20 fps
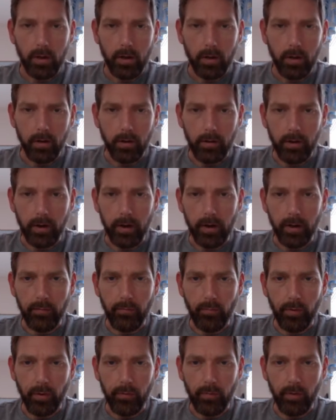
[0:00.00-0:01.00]
All right, if
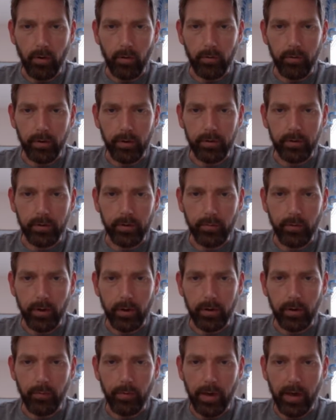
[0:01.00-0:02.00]
we've all done this correctly,
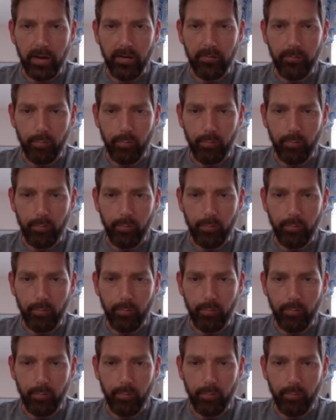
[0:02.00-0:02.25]
we have